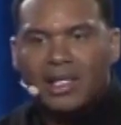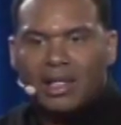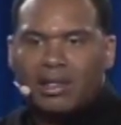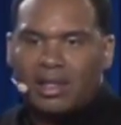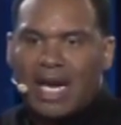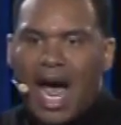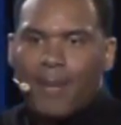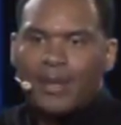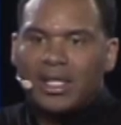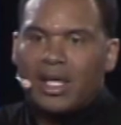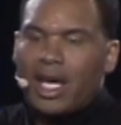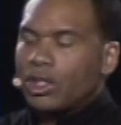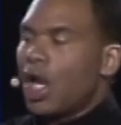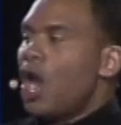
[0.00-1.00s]
such a time as
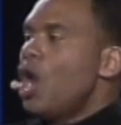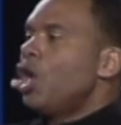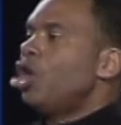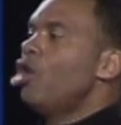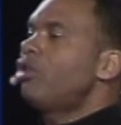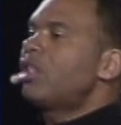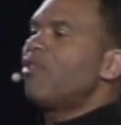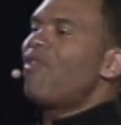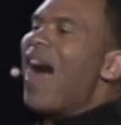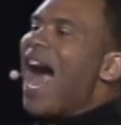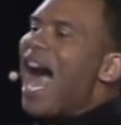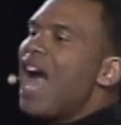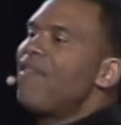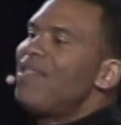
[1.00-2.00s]
this. You
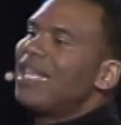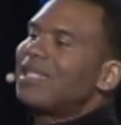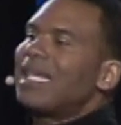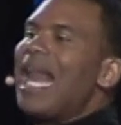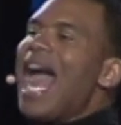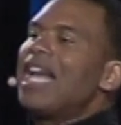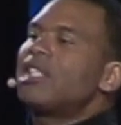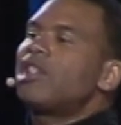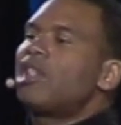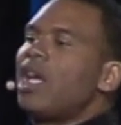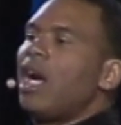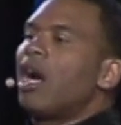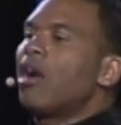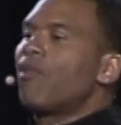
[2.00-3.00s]
survived this last
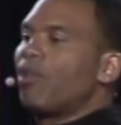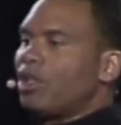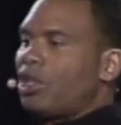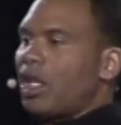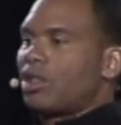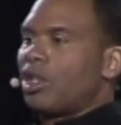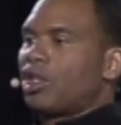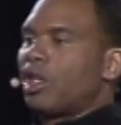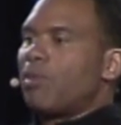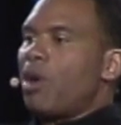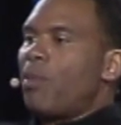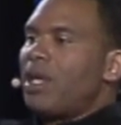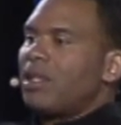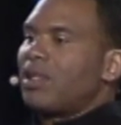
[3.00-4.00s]
year for just such a
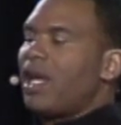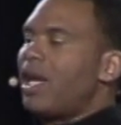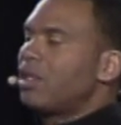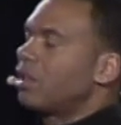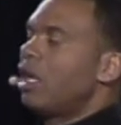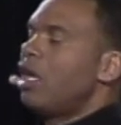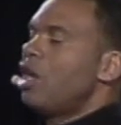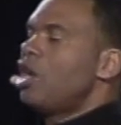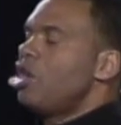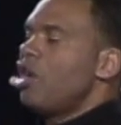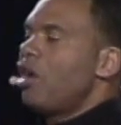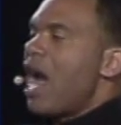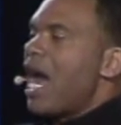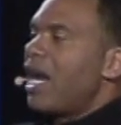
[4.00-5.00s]
moment as this.
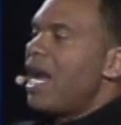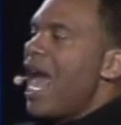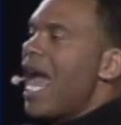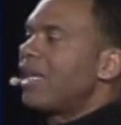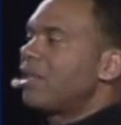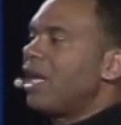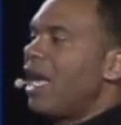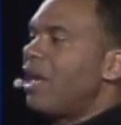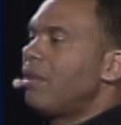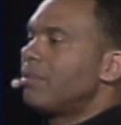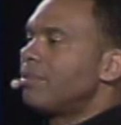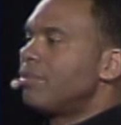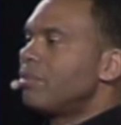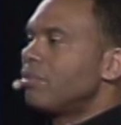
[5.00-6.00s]
You're not an accident.
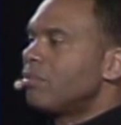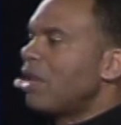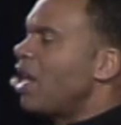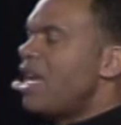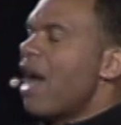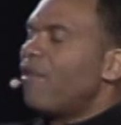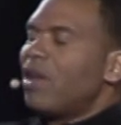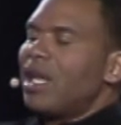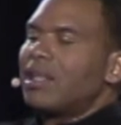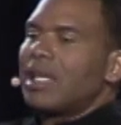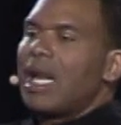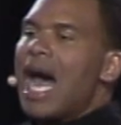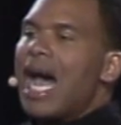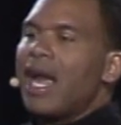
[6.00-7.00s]
The devil is
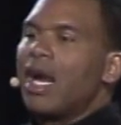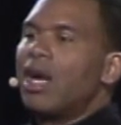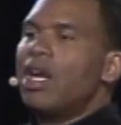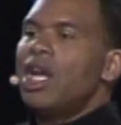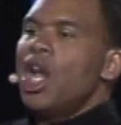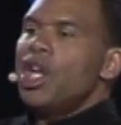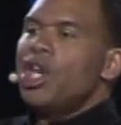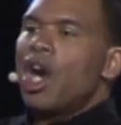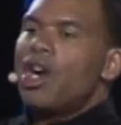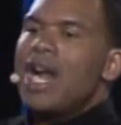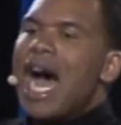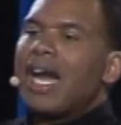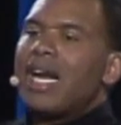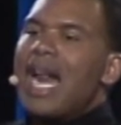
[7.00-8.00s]
a liar. You're
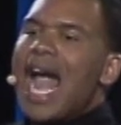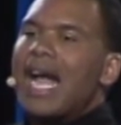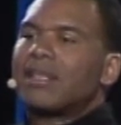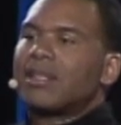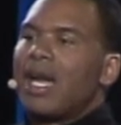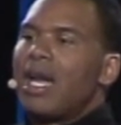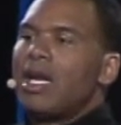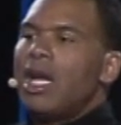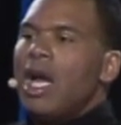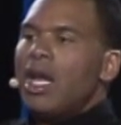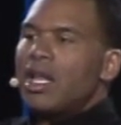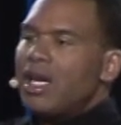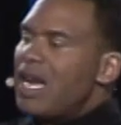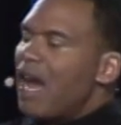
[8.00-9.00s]
not an accident.
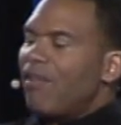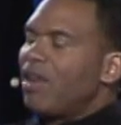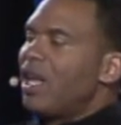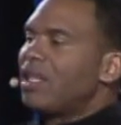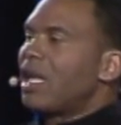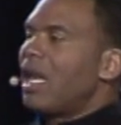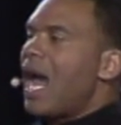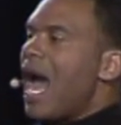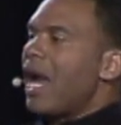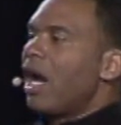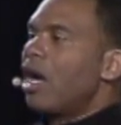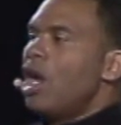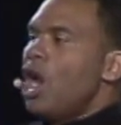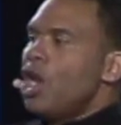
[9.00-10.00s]
The devil is a
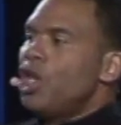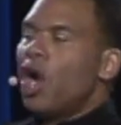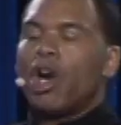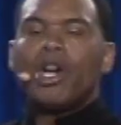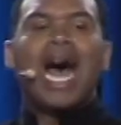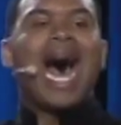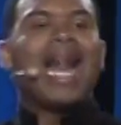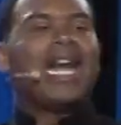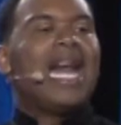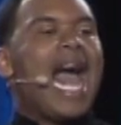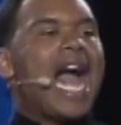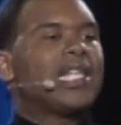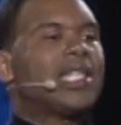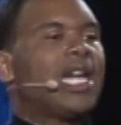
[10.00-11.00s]
liar. You're not an
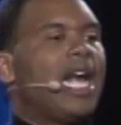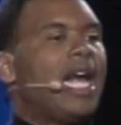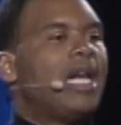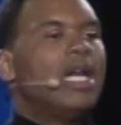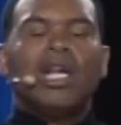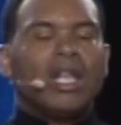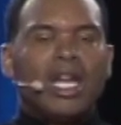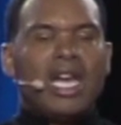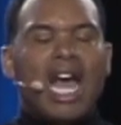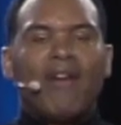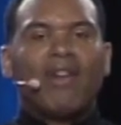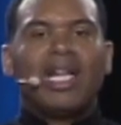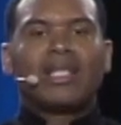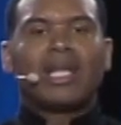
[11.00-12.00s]
accident. The
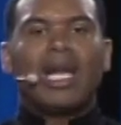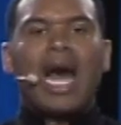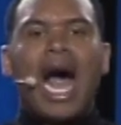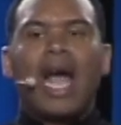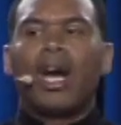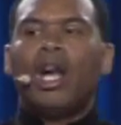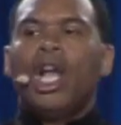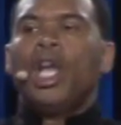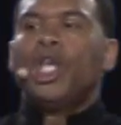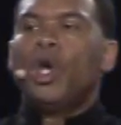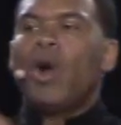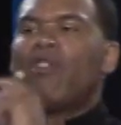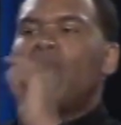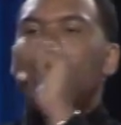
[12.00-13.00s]
devil is a liar.
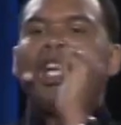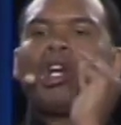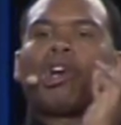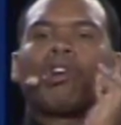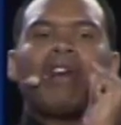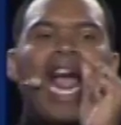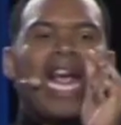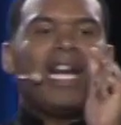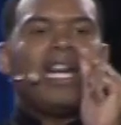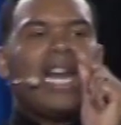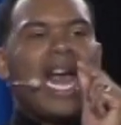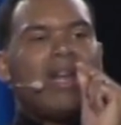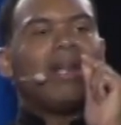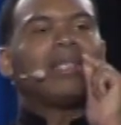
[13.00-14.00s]
You have been created
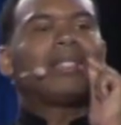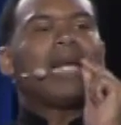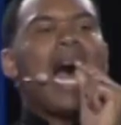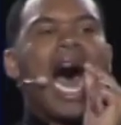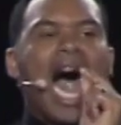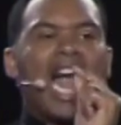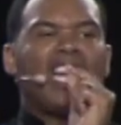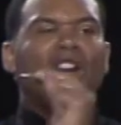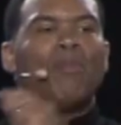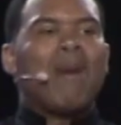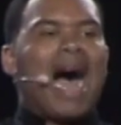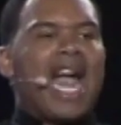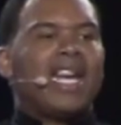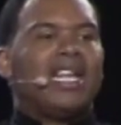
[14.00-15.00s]
and designed
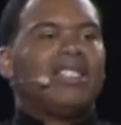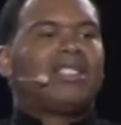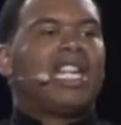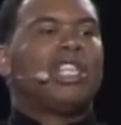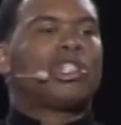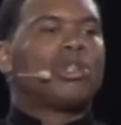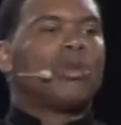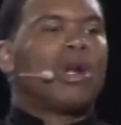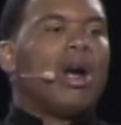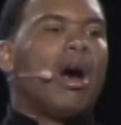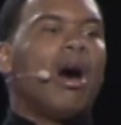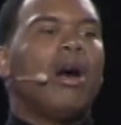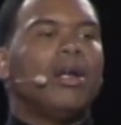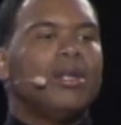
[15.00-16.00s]
by an intentional
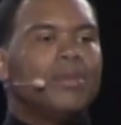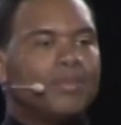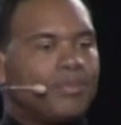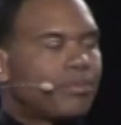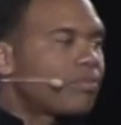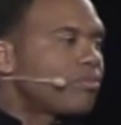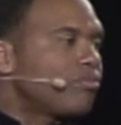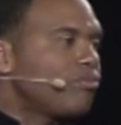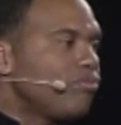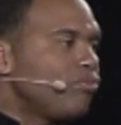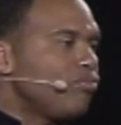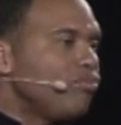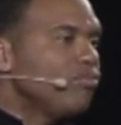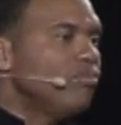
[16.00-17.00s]
God.
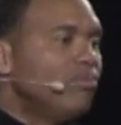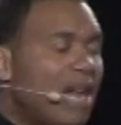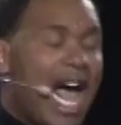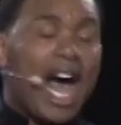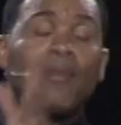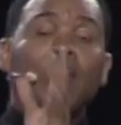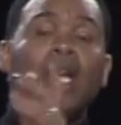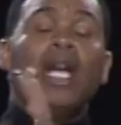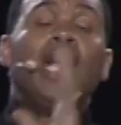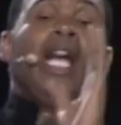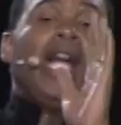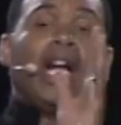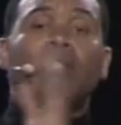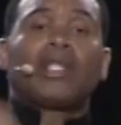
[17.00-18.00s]
Now,
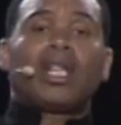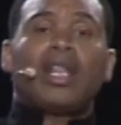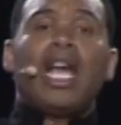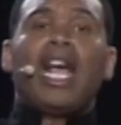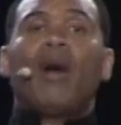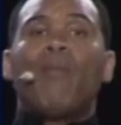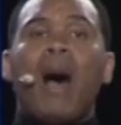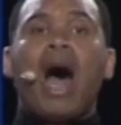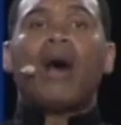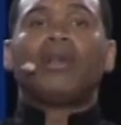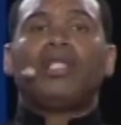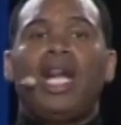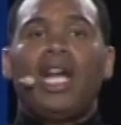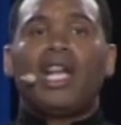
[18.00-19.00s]
here's the thing
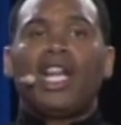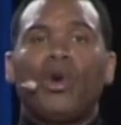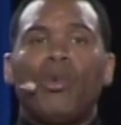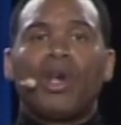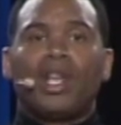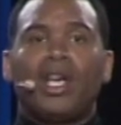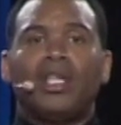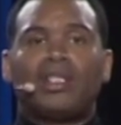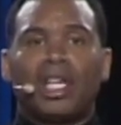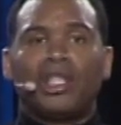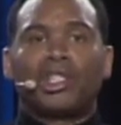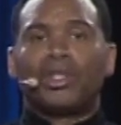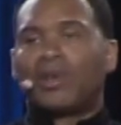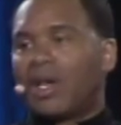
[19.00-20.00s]
about dealing with an
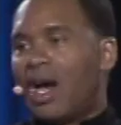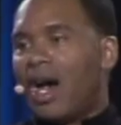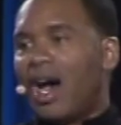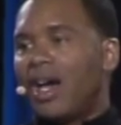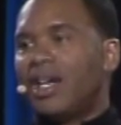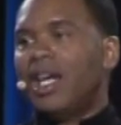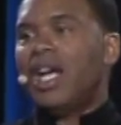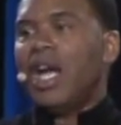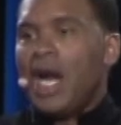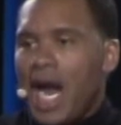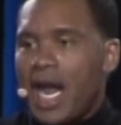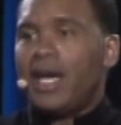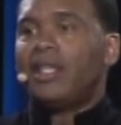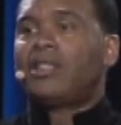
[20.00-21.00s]
intentional God.
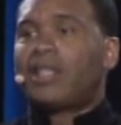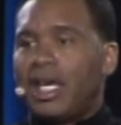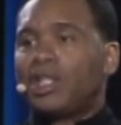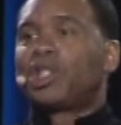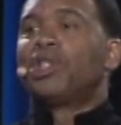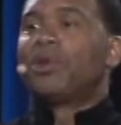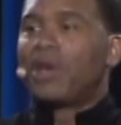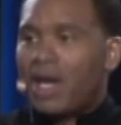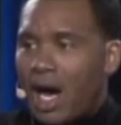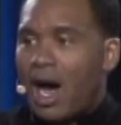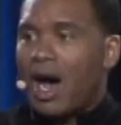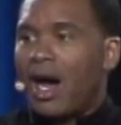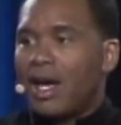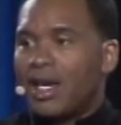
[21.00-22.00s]
An intentional
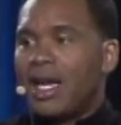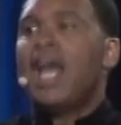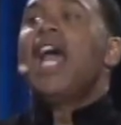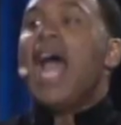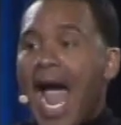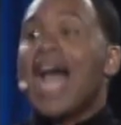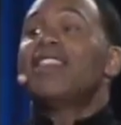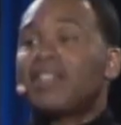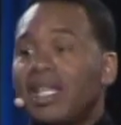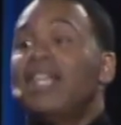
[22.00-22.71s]
God has